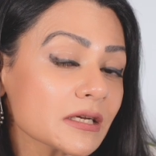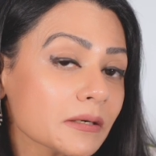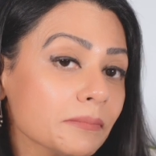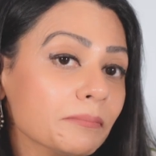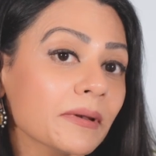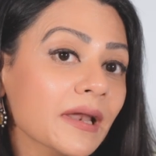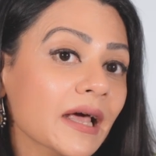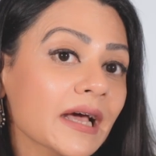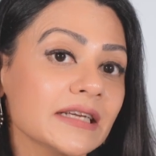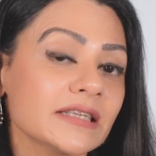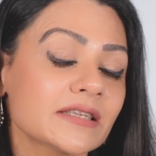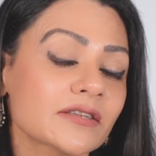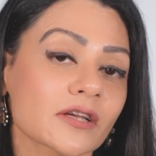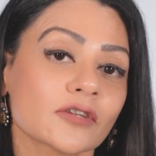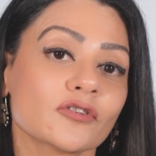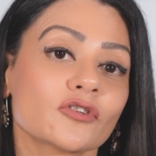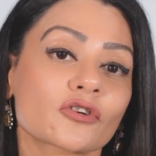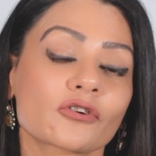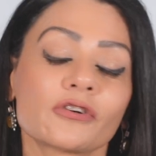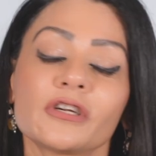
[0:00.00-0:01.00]
apply
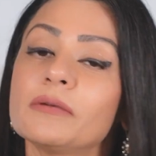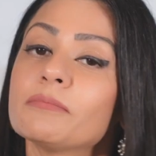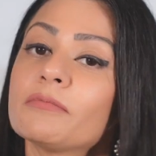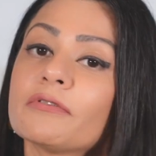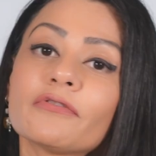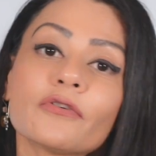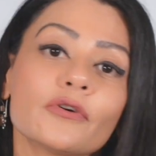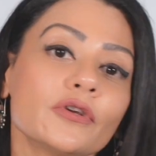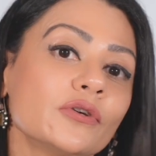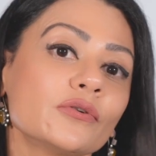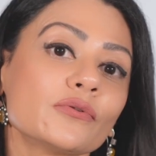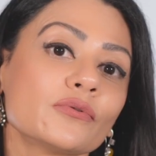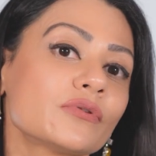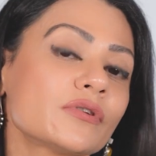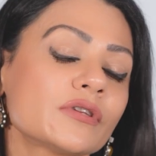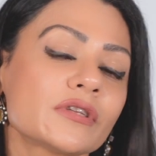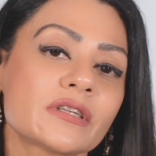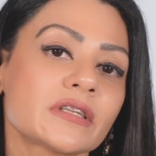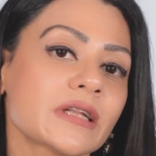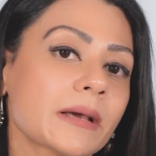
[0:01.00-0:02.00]
sunscreen before you
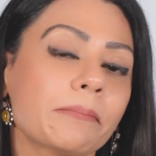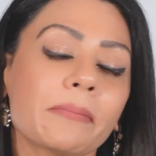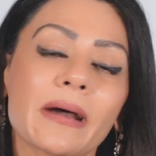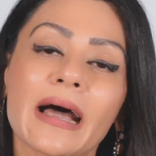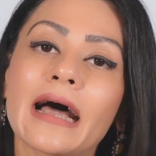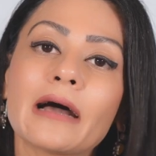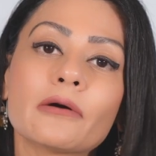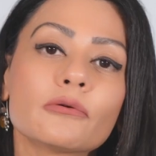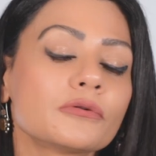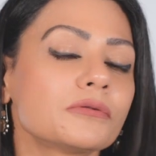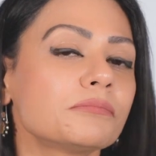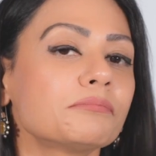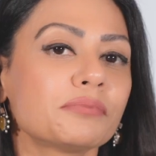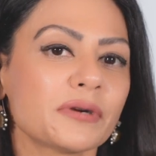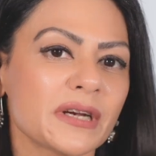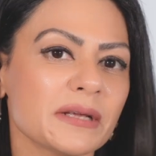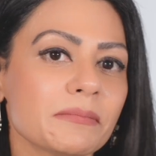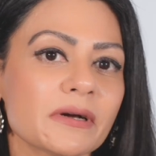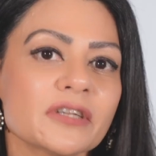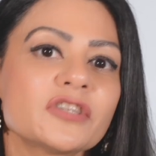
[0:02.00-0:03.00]
step out
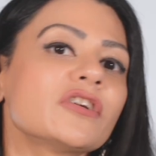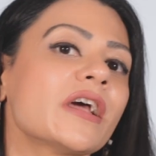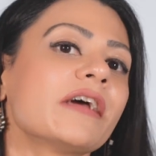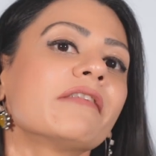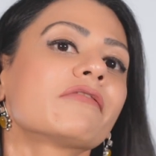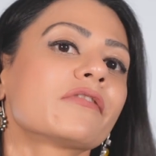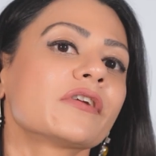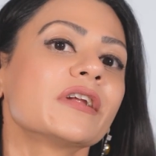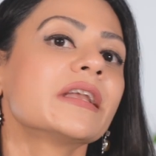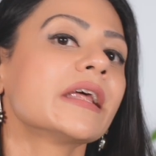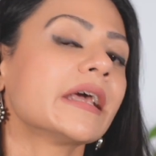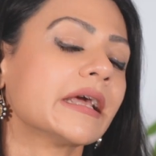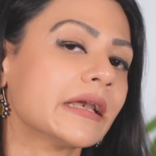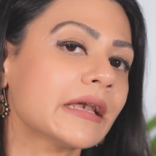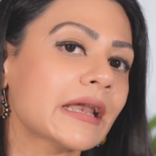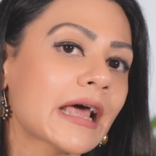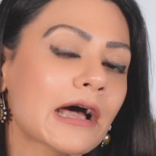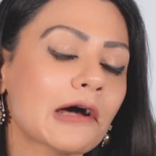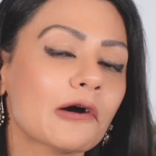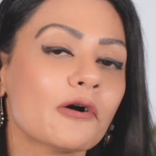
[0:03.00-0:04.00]
pretty much every day.
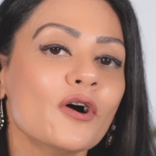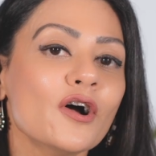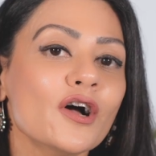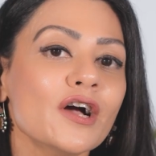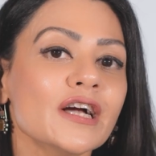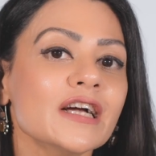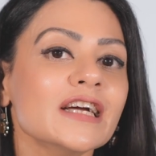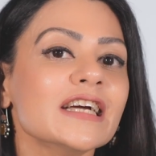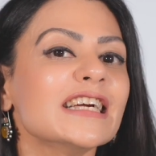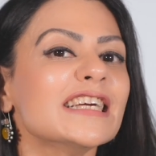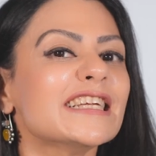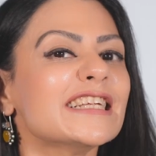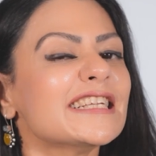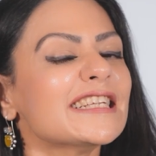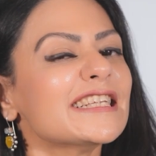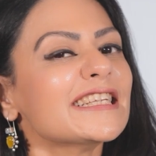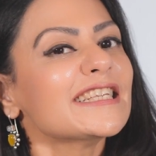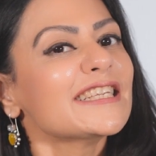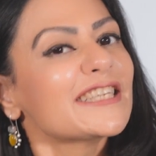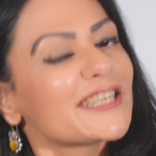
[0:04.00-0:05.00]
Now,
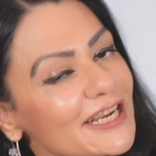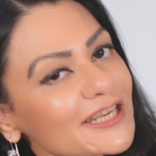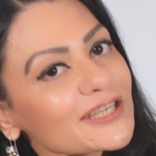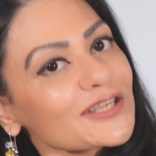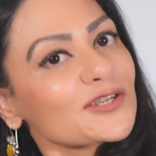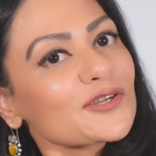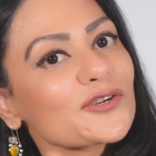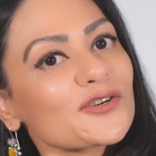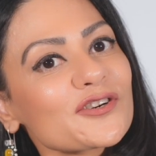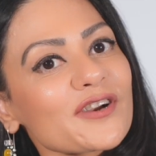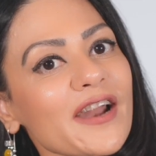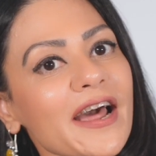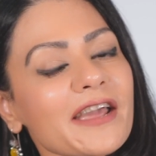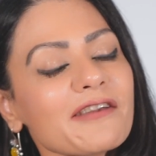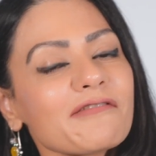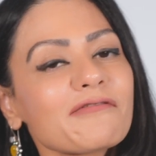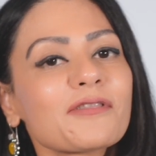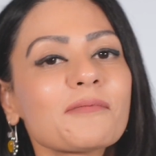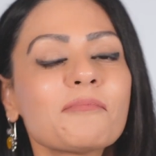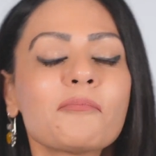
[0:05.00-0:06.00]
just to
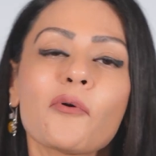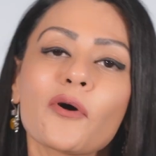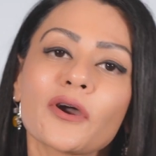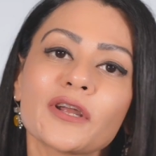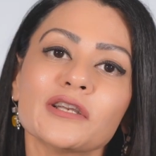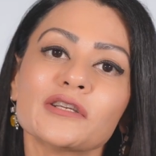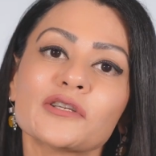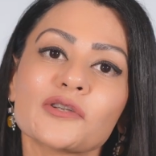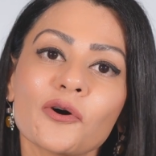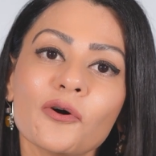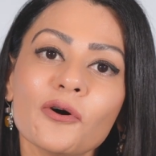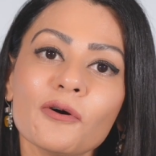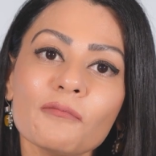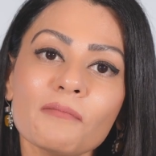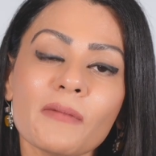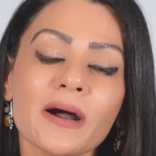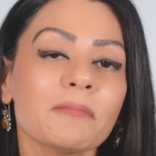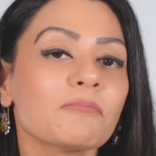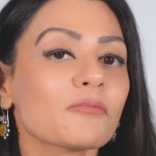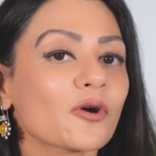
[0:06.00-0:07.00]
drive the point
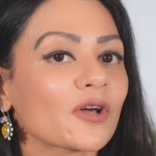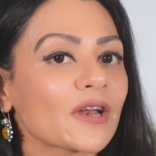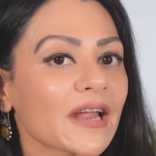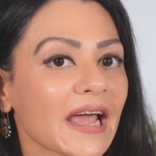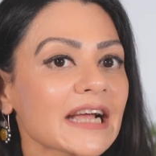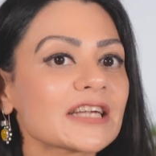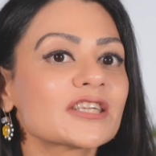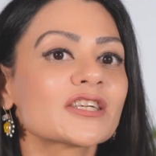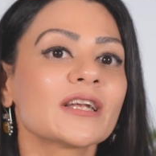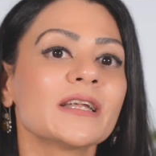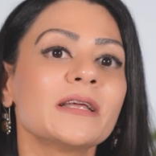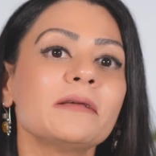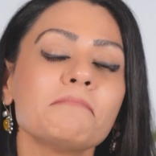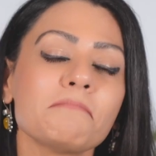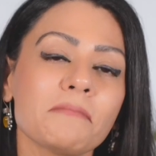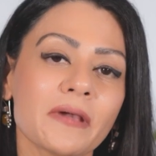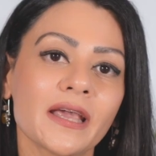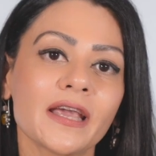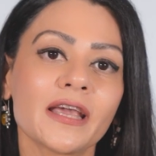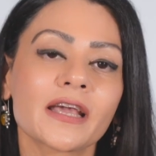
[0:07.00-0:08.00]
home, I'm gonna actually
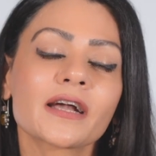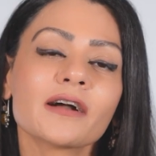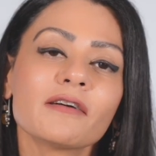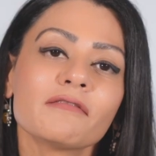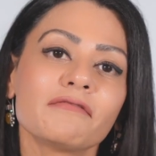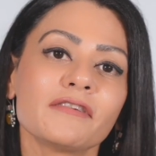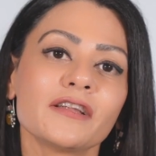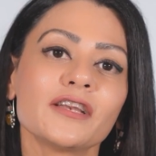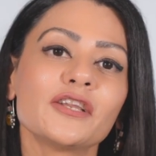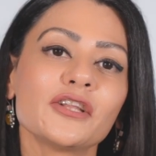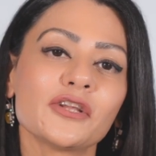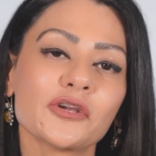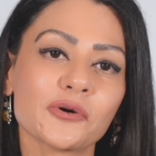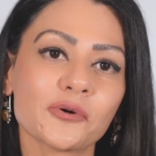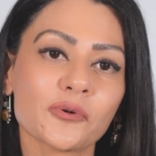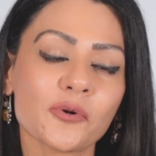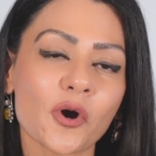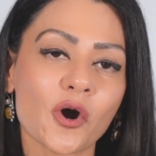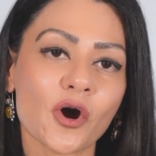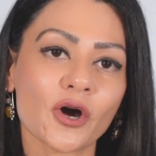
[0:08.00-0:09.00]
make a
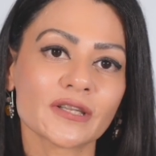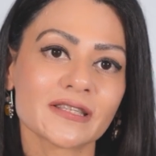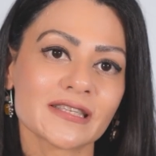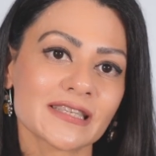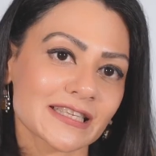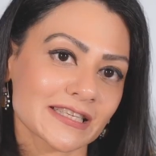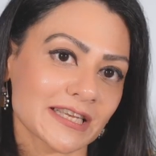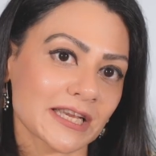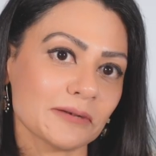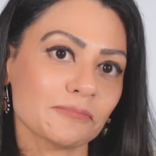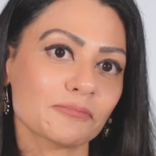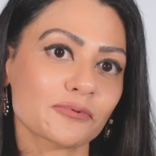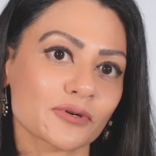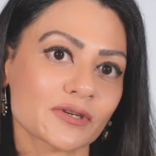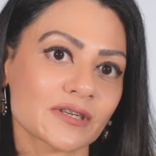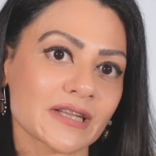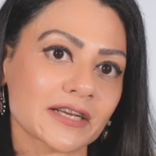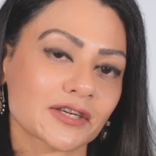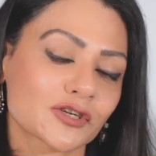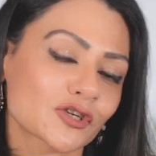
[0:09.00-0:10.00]
video on skin
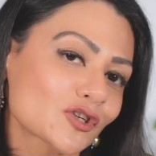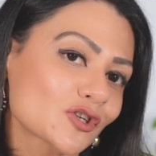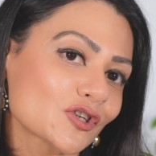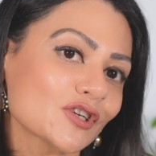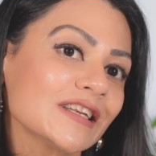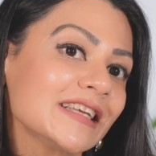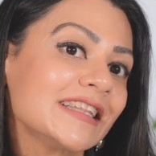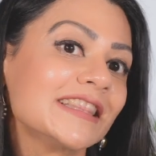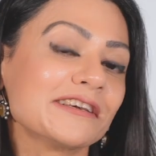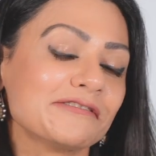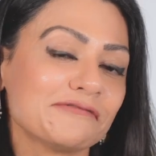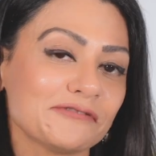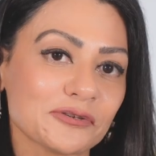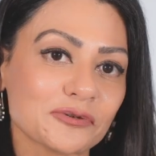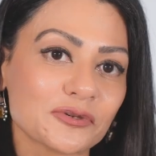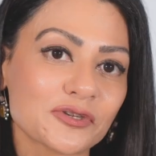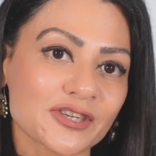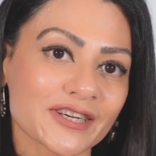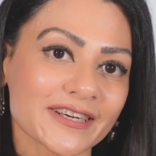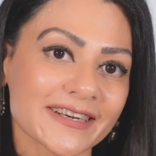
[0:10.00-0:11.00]
protection in the
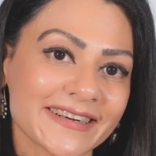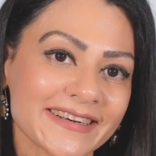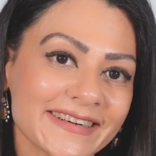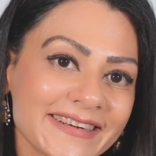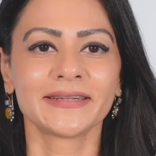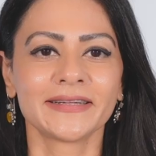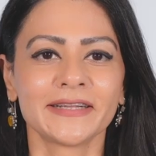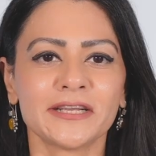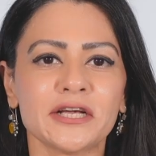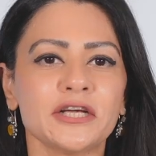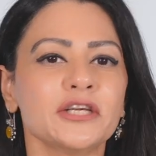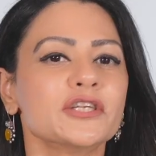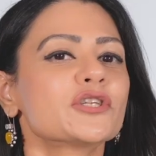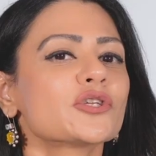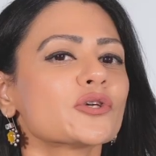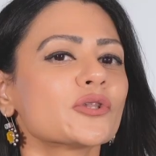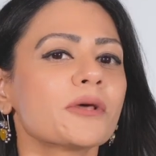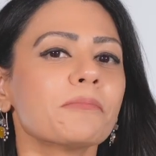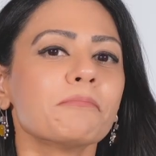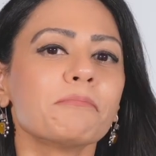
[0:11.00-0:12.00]
future.
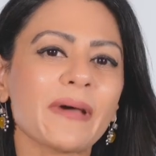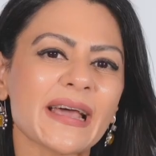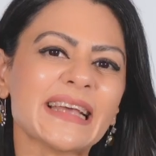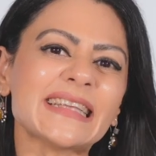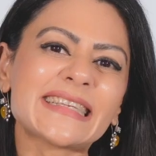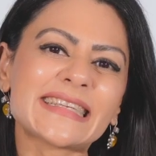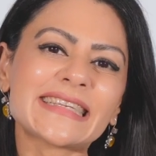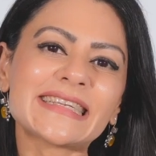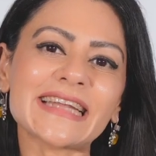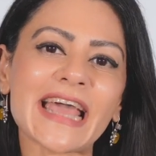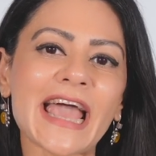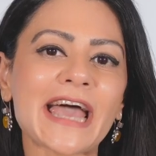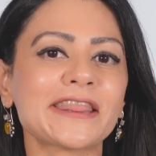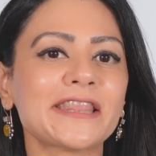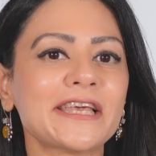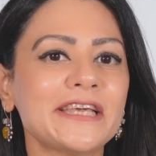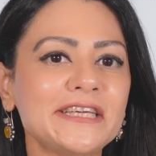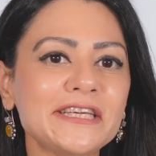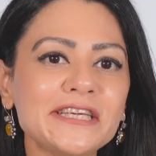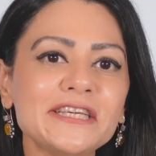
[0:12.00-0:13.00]
So the best and
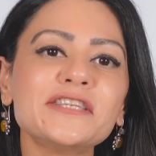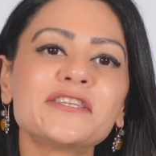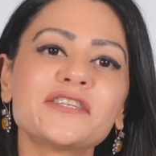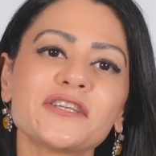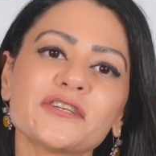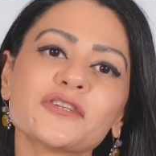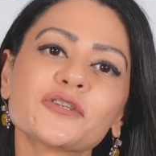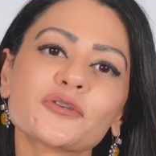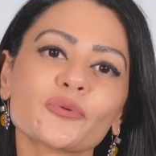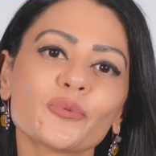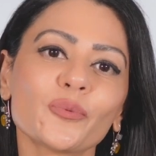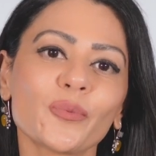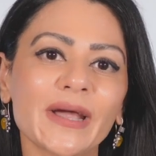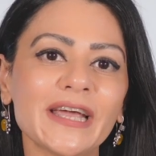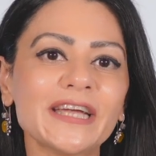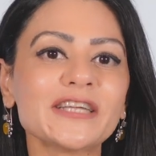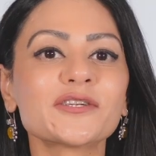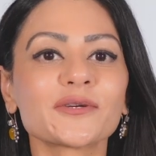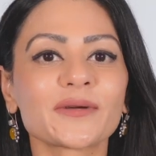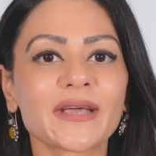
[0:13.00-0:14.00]
the easiest way to